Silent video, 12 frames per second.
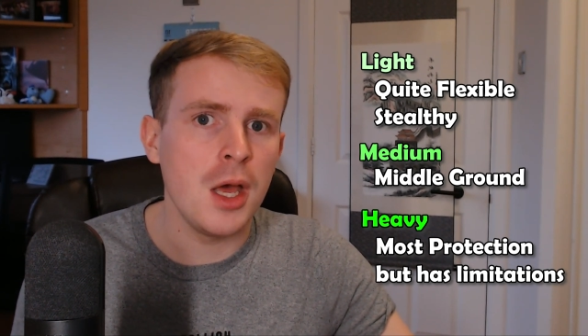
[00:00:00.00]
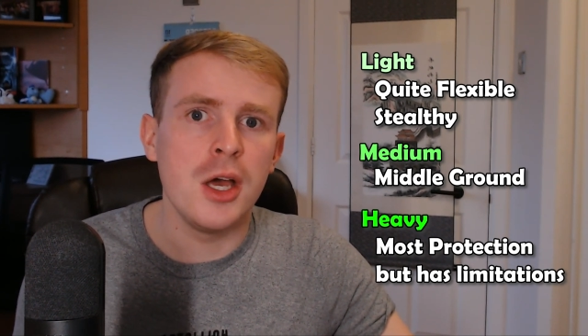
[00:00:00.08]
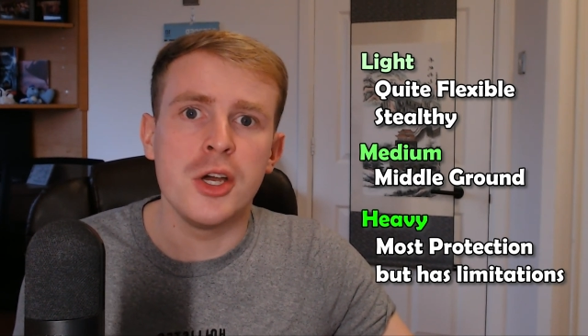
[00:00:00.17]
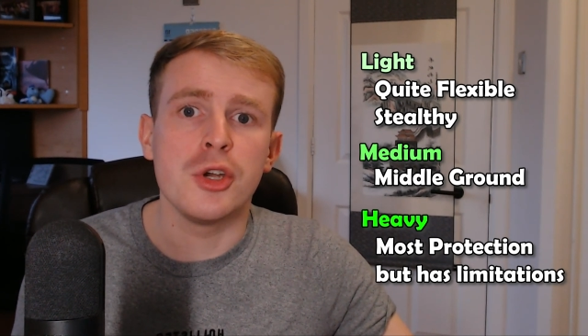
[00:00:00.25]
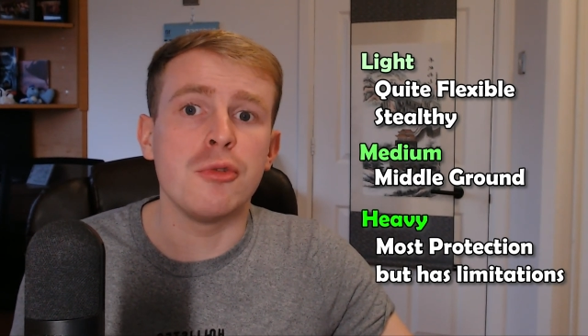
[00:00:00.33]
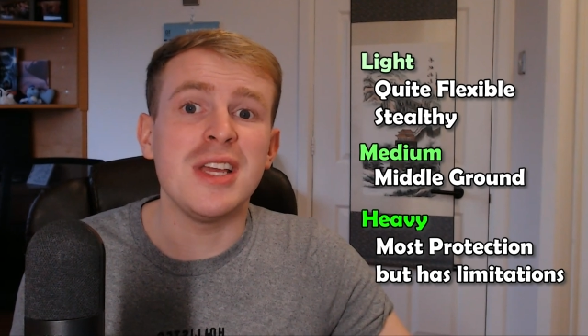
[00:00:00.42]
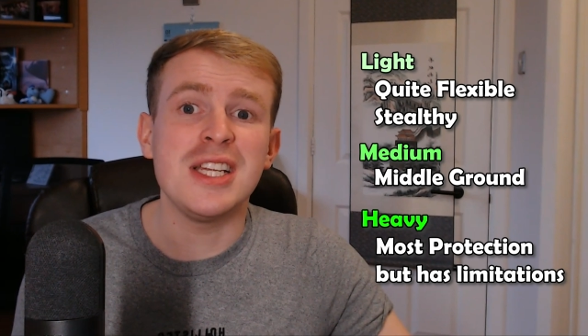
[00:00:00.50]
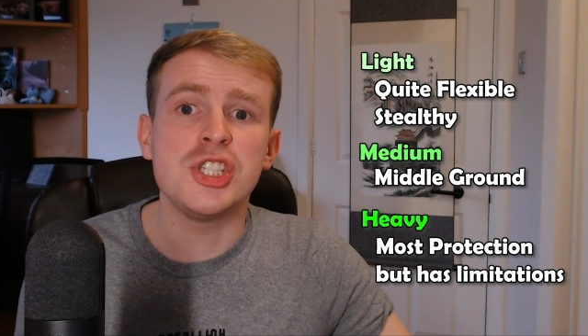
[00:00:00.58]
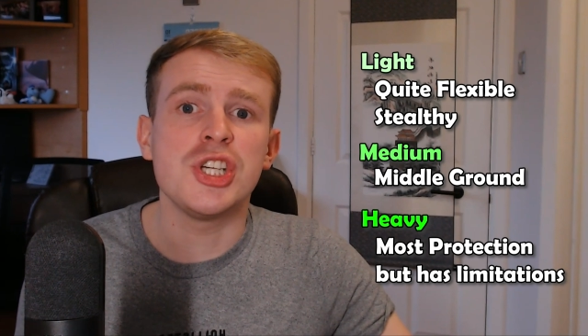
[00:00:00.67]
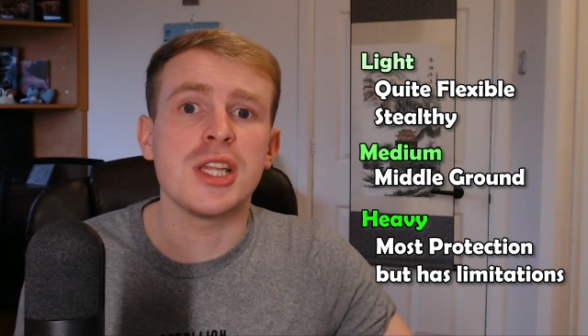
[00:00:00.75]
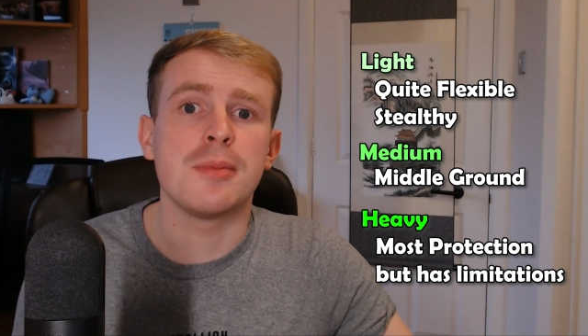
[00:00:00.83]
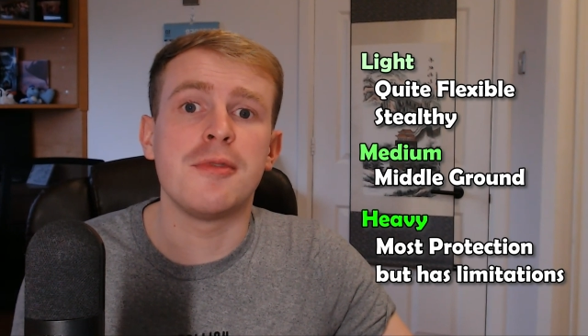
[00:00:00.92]
You'll need to
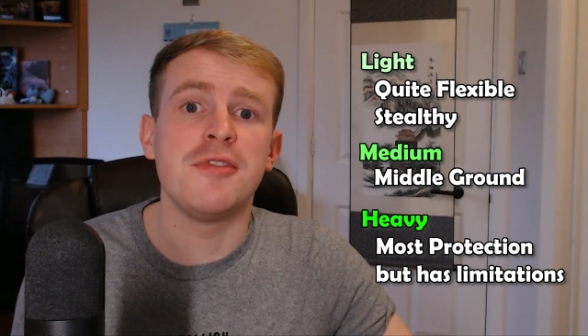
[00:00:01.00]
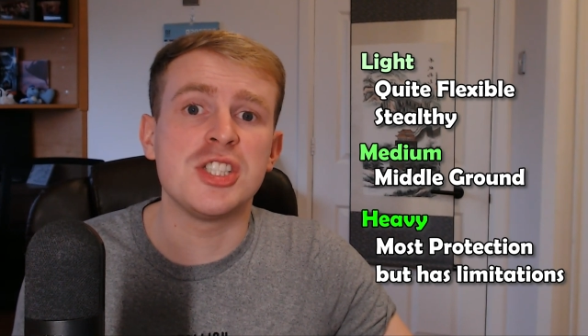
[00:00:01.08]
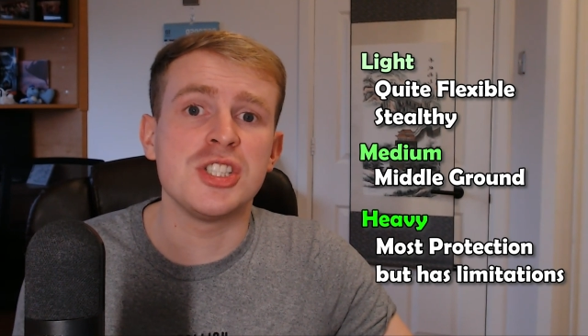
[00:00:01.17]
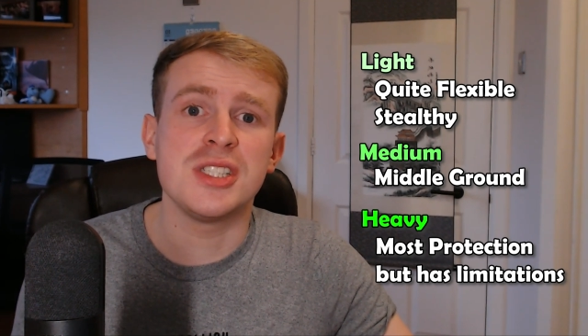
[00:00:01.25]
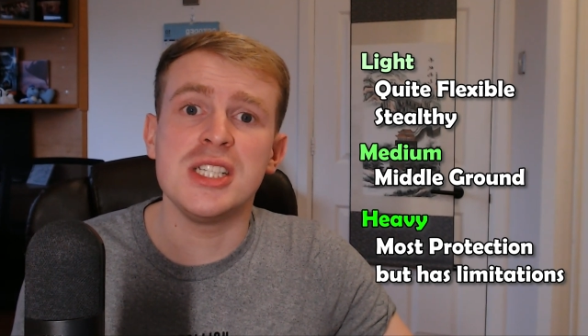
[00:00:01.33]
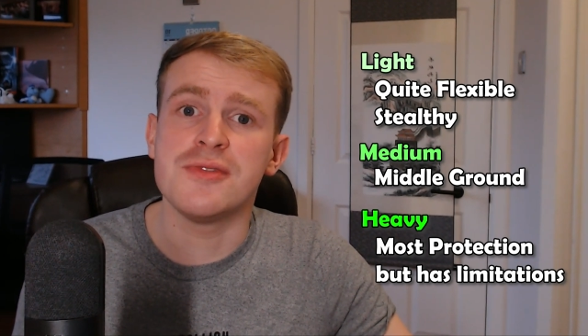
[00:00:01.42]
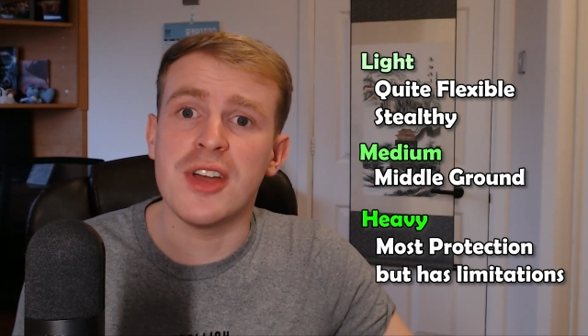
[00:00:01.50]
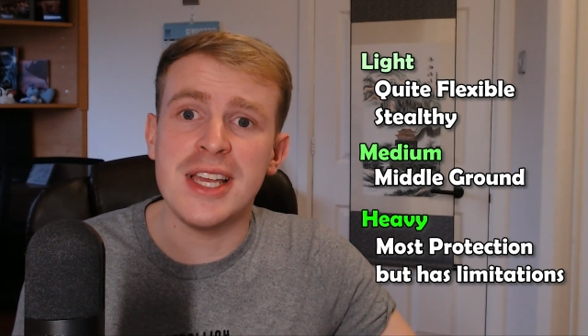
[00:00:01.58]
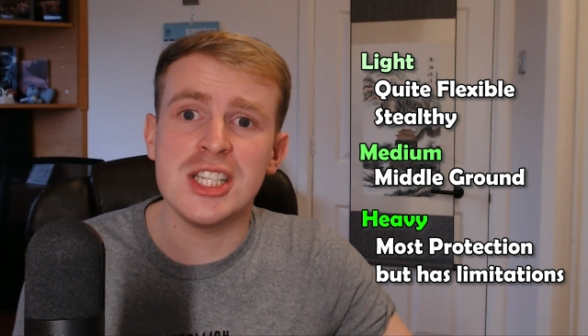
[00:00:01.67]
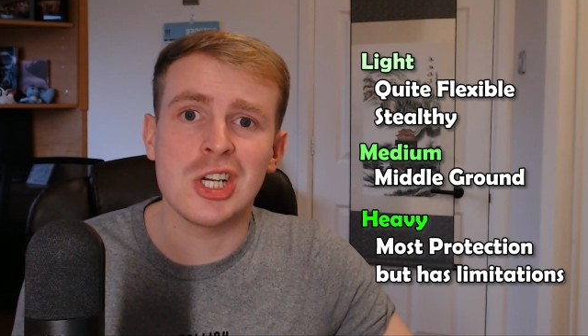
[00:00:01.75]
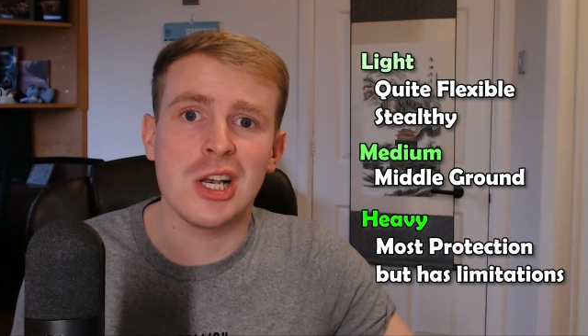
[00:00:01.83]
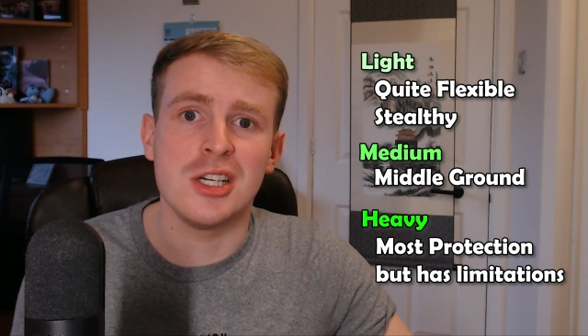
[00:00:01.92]
check the proficiencies for
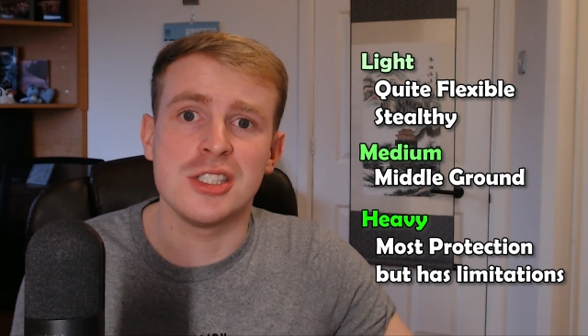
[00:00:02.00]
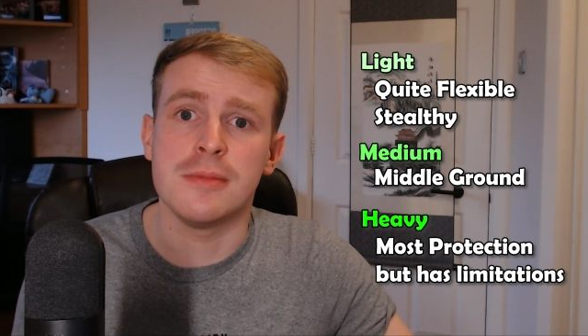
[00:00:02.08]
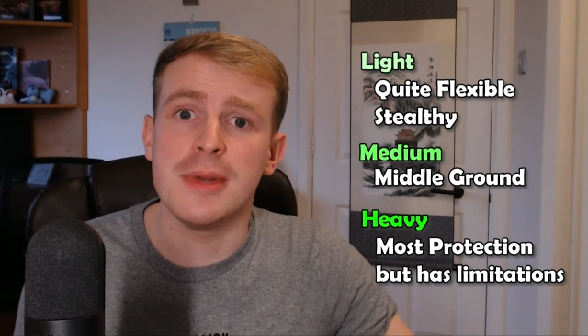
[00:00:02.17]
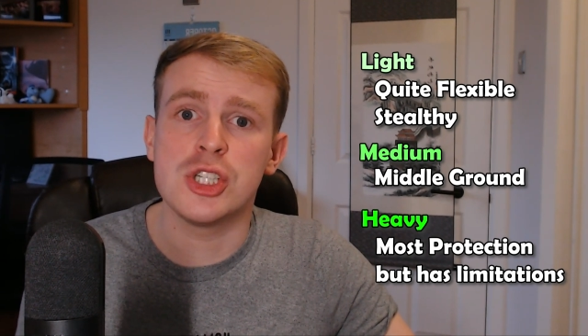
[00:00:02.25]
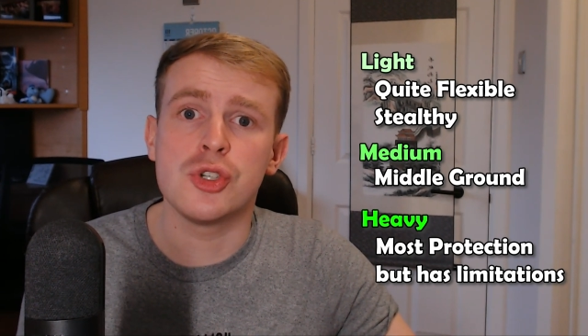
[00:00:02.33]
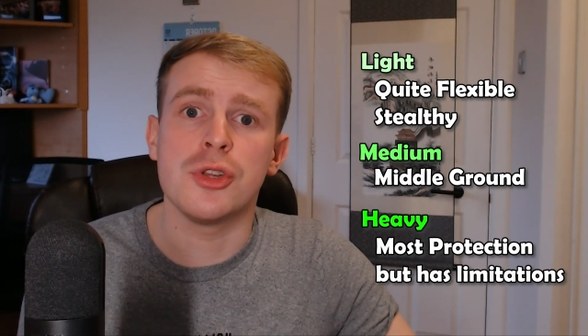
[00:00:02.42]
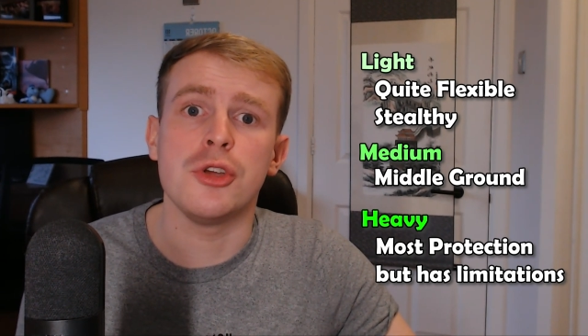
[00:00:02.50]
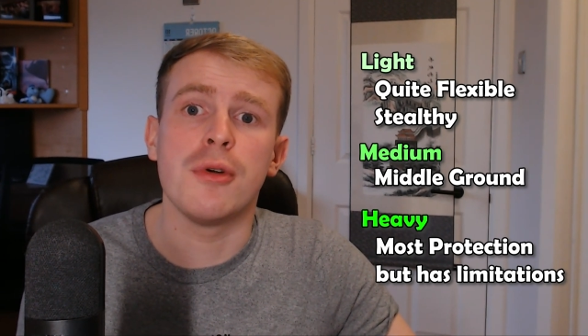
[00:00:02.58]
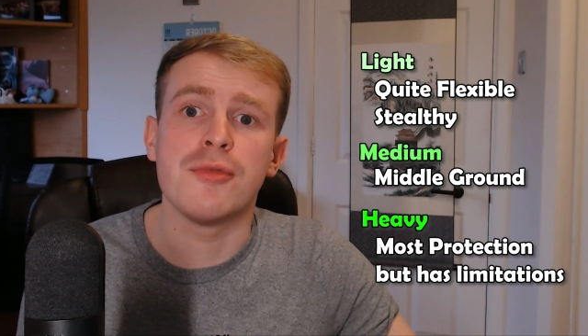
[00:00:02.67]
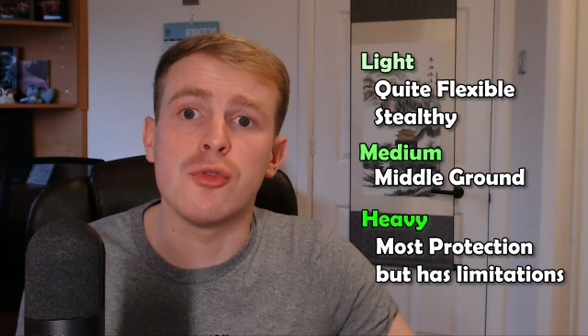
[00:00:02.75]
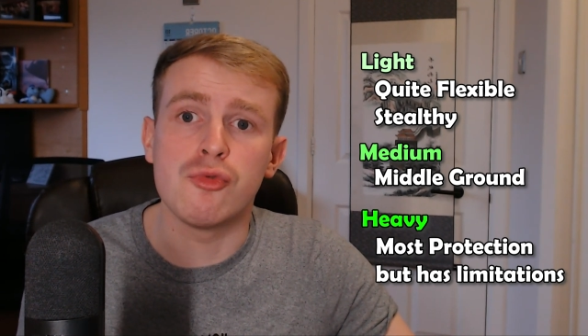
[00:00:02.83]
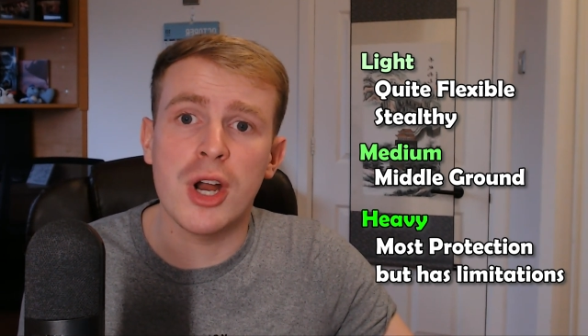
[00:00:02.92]
each class to make sure that you have
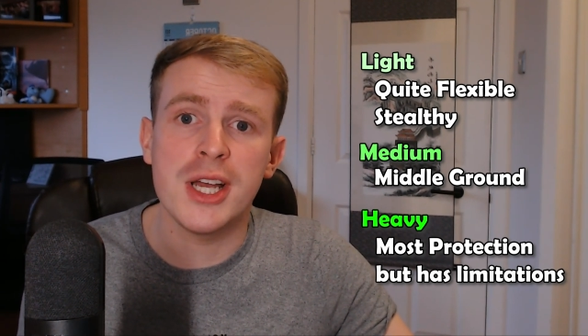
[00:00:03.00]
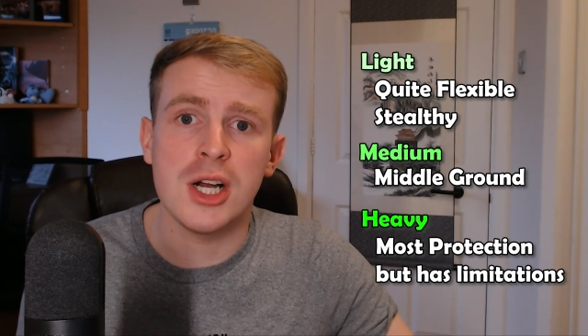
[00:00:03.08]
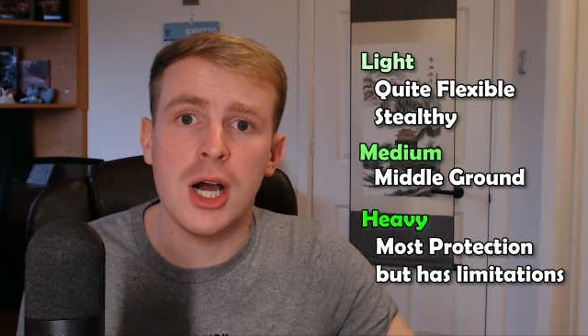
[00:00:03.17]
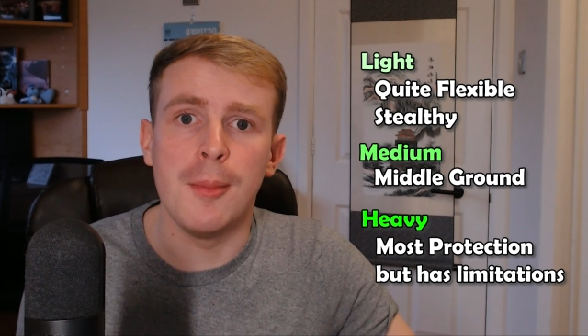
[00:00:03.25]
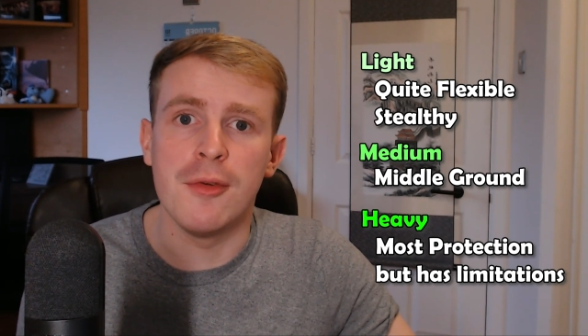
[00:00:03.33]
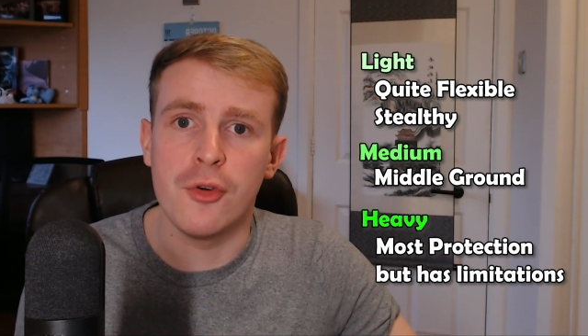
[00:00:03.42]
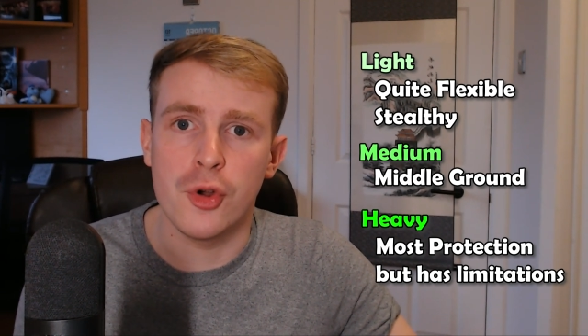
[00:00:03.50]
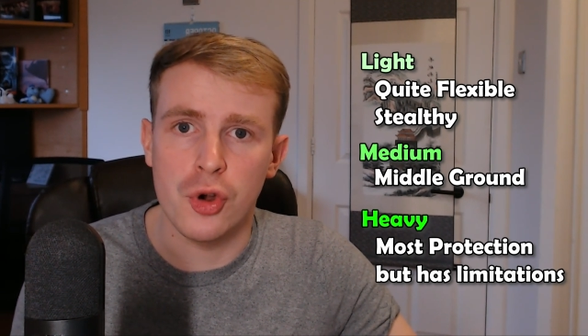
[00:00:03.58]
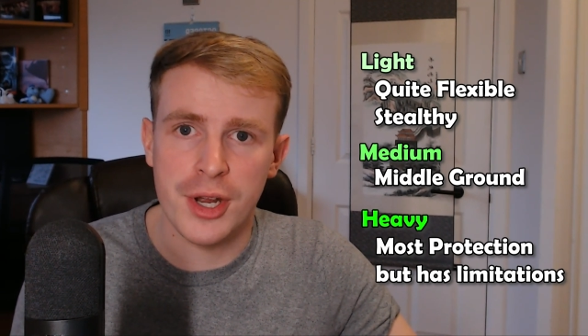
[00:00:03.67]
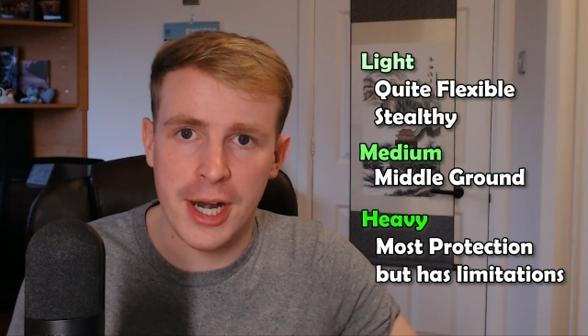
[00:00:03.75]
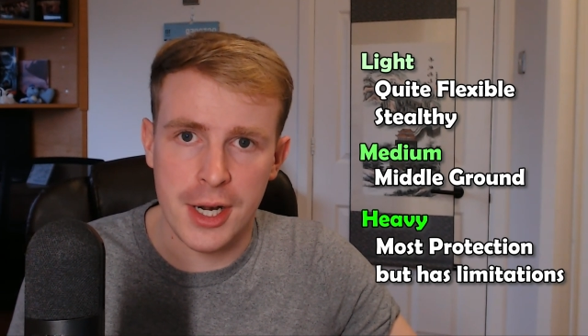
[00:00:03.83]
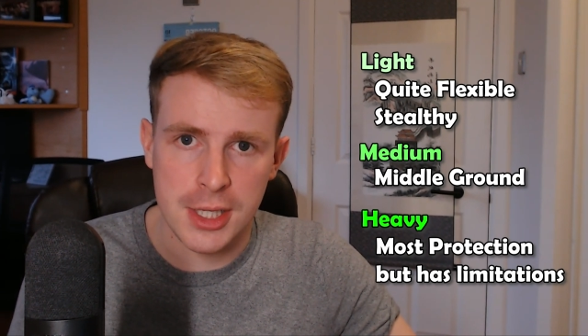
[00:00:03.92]
the right armour for your
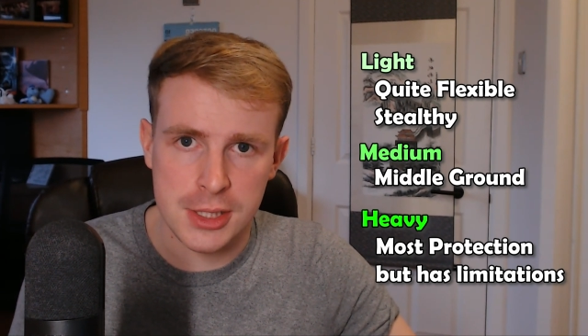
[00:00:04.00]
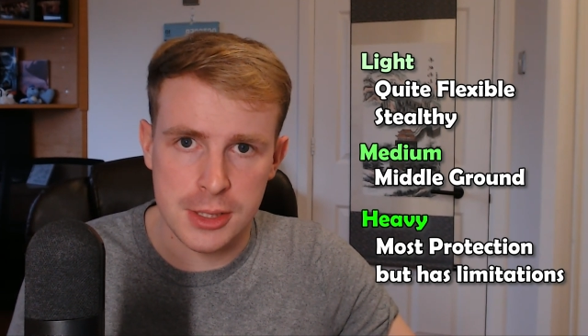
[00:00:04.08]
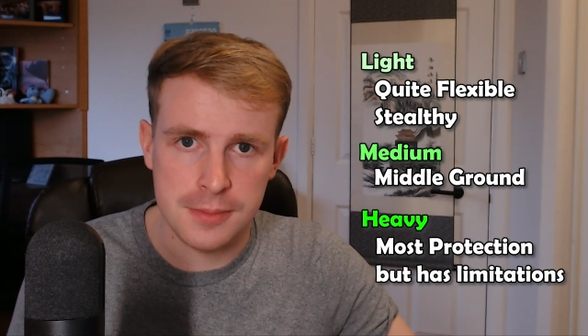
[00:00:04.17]
character.